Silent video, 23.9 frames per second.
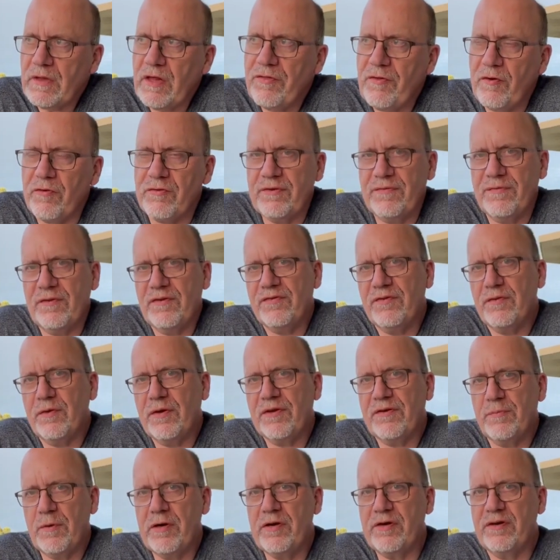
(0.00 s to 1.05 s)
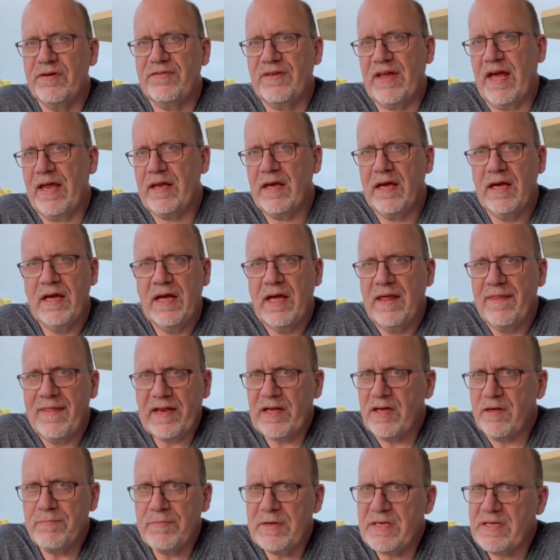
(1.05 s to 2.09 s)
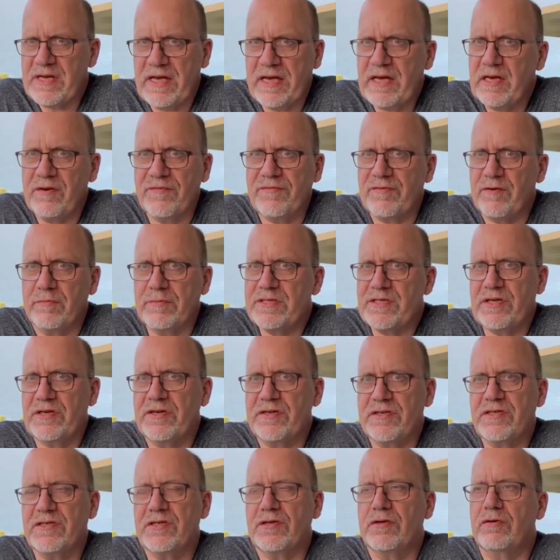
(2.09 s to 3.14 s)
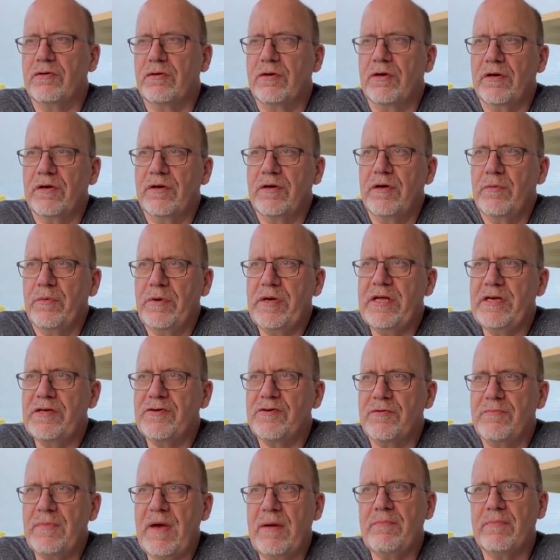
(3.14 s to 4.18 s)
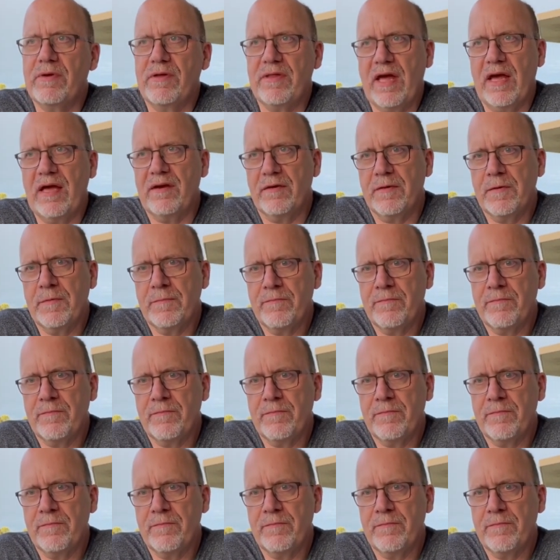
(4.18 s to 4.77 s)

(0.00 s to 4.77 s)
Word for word: Those of us who experience that, that can be taken from us at a stroke. We need to remember that.